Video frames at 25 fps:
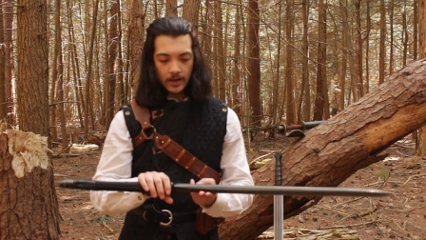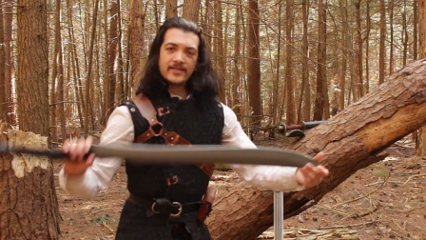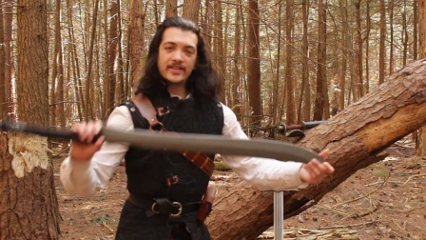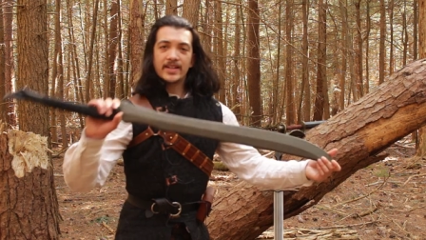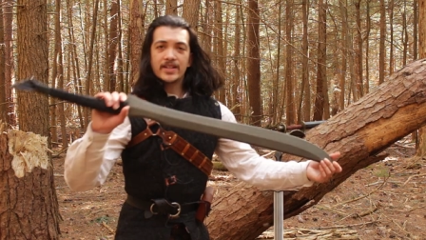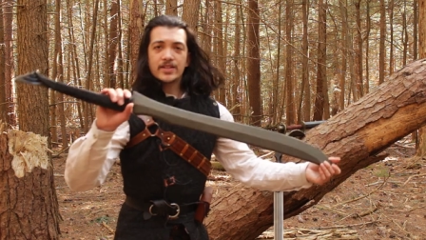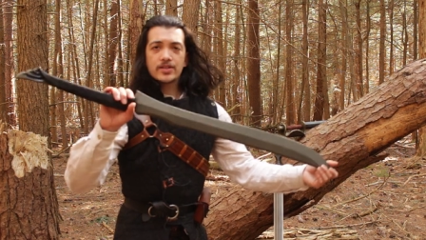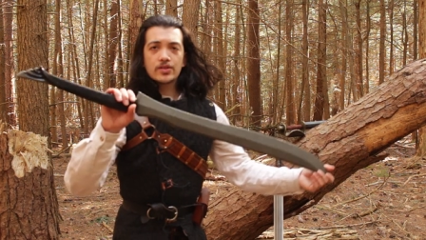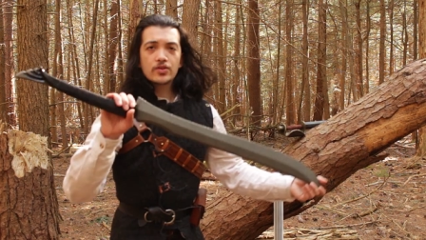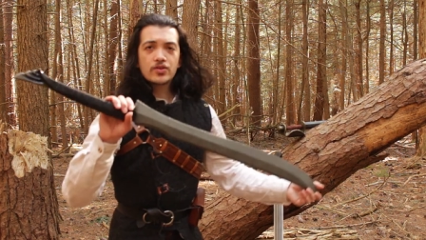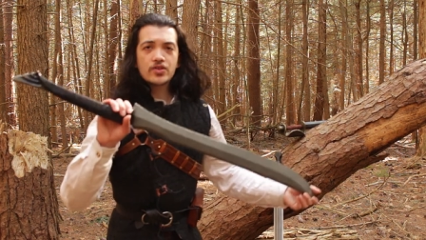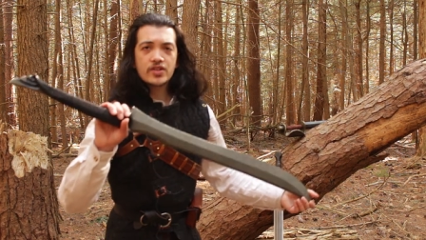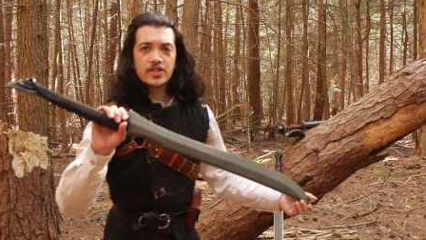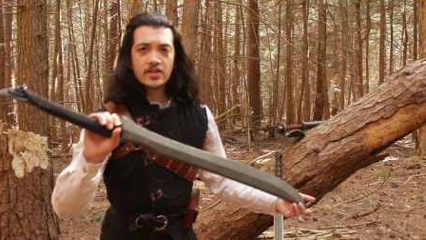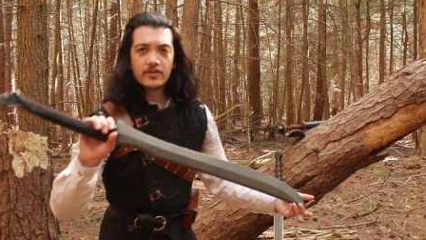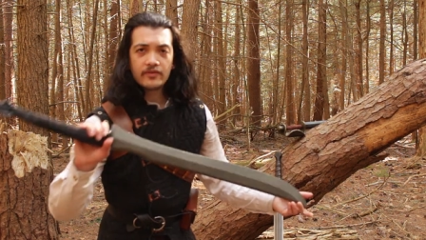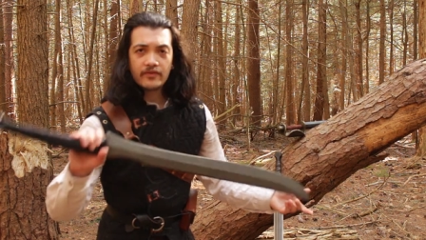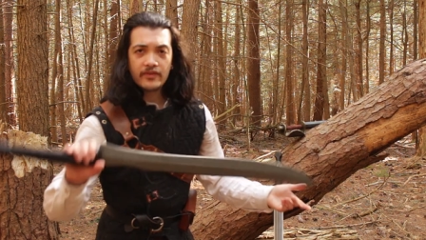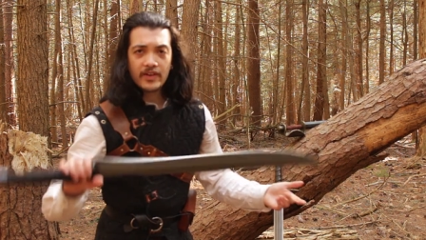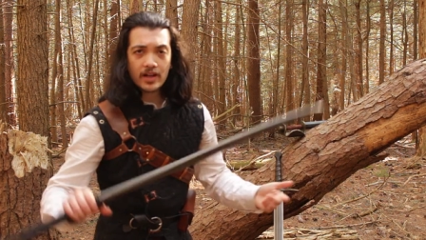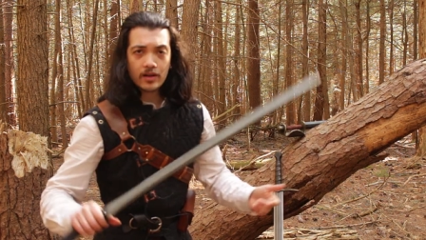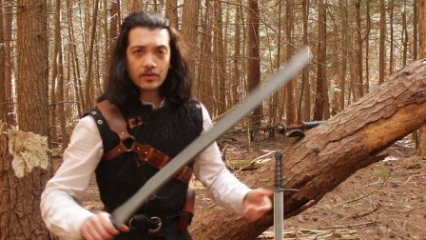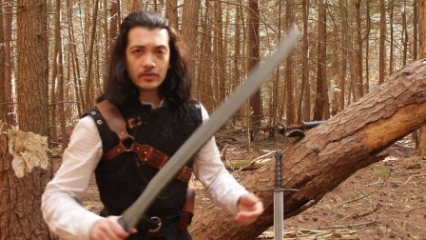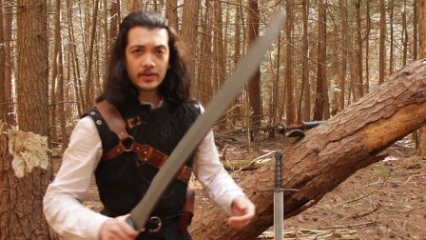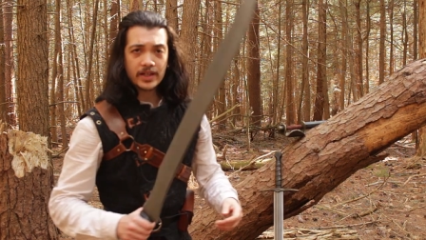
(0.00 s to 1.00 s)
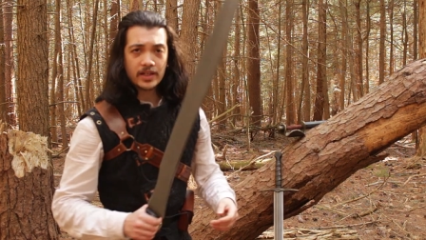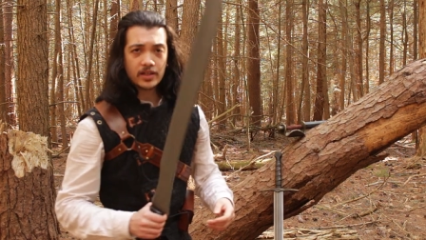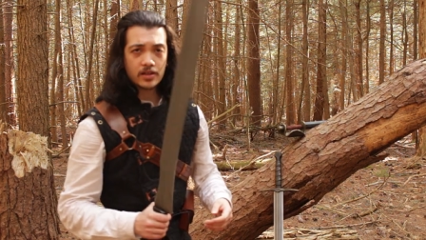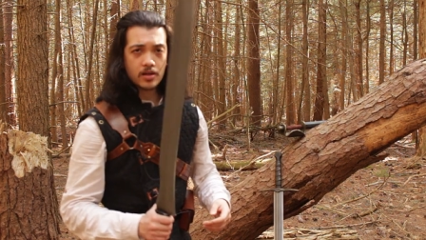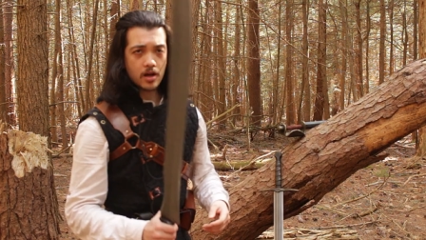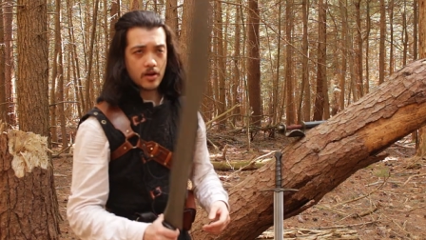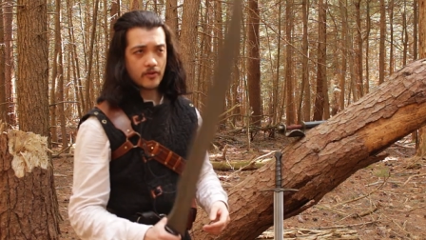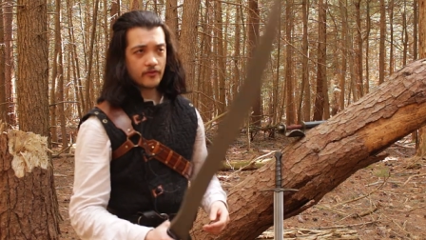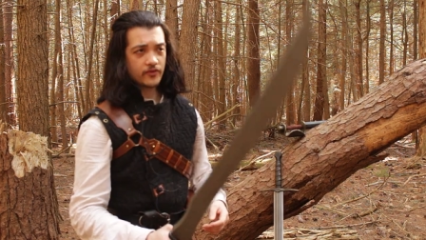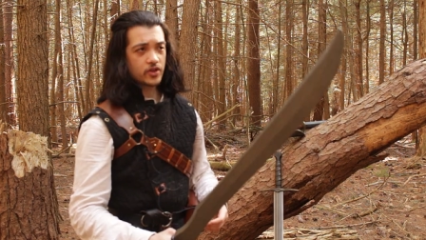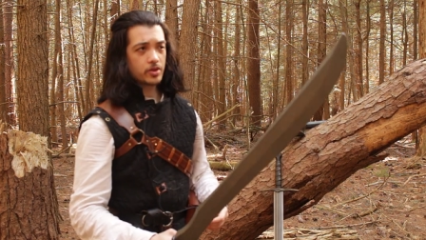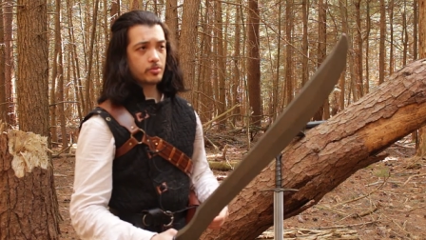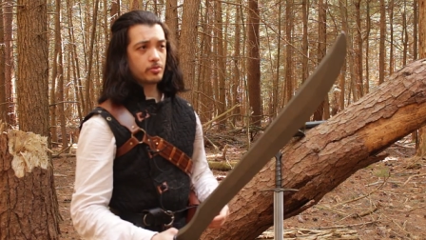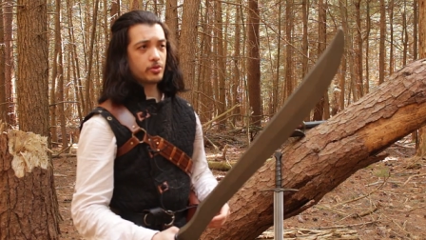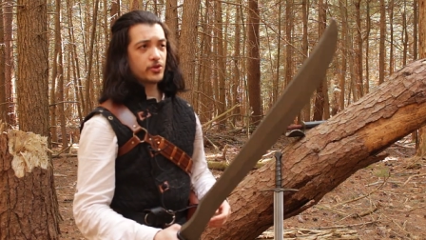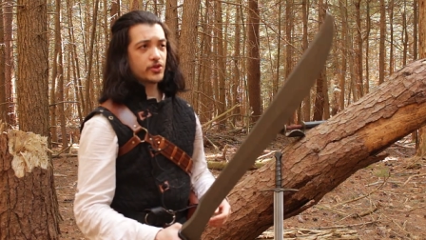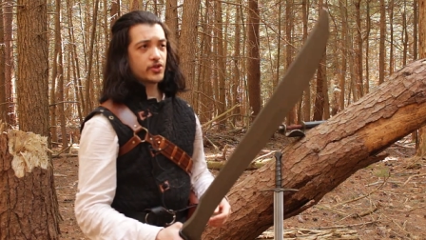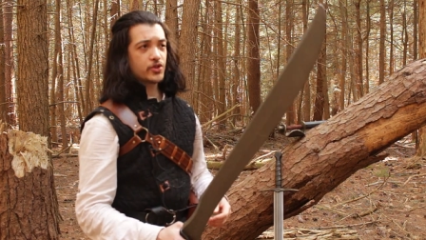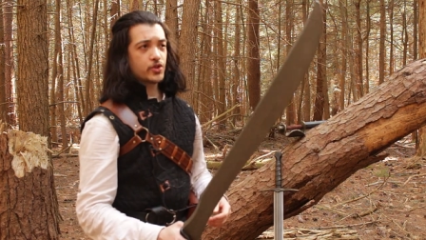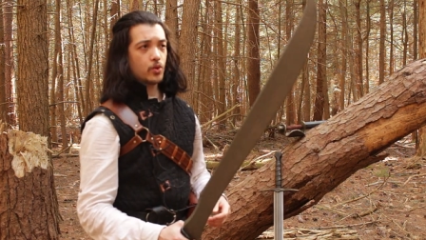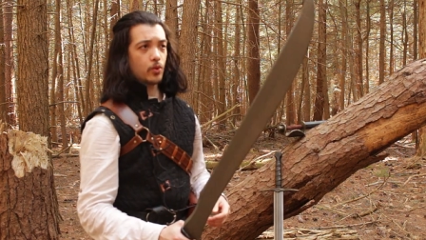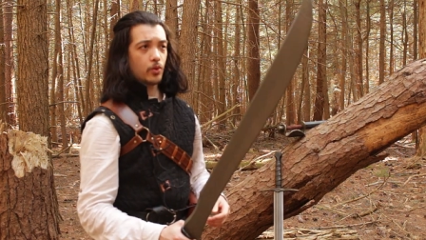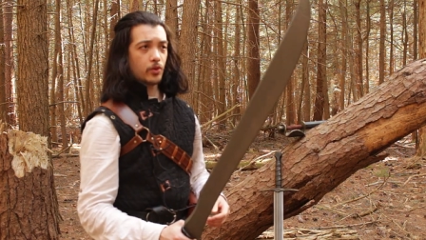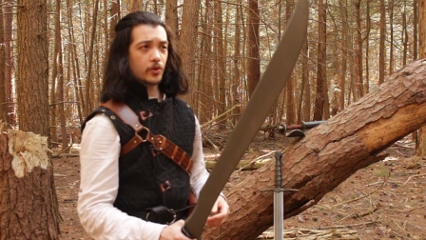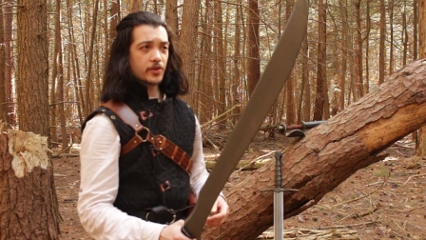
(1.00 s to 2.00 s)
These are just very comfortable
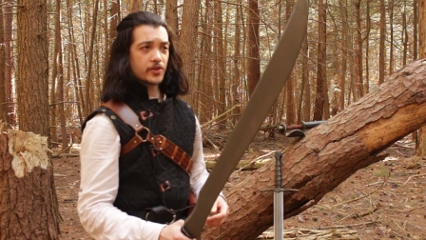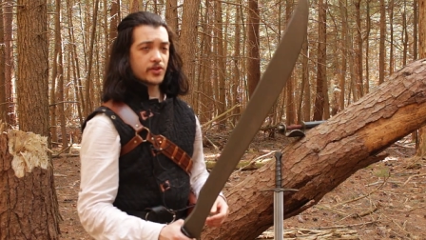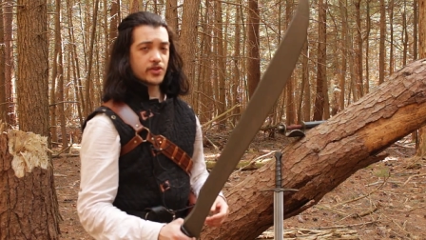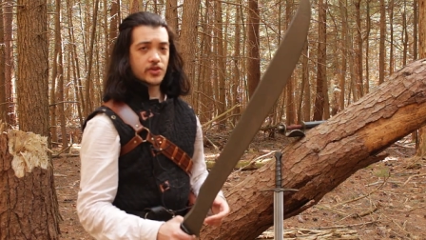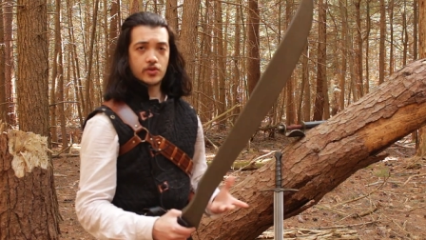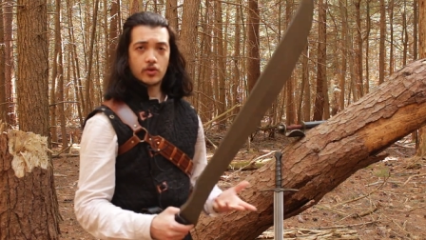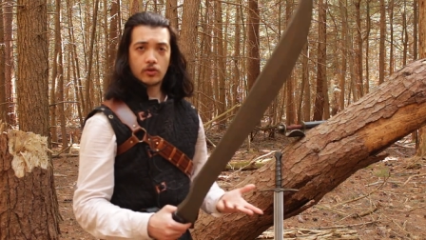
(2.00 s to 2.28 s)
swords,